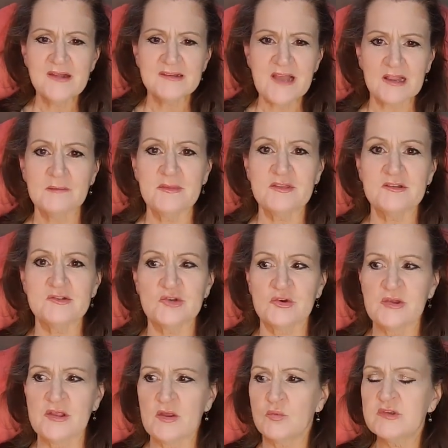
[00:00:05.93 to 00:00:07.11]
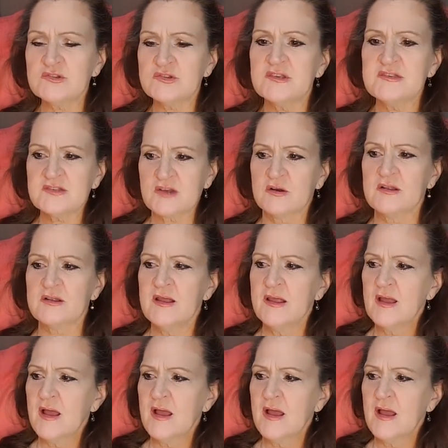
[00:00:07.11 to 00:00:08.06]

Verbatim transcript: Documenting the journey originally started